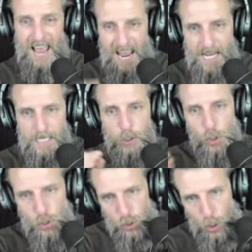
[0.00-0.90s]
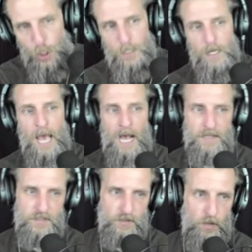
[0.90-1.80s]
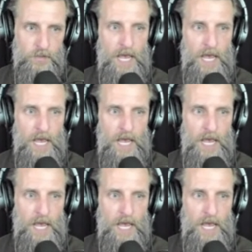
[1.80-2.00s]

and should ask, our,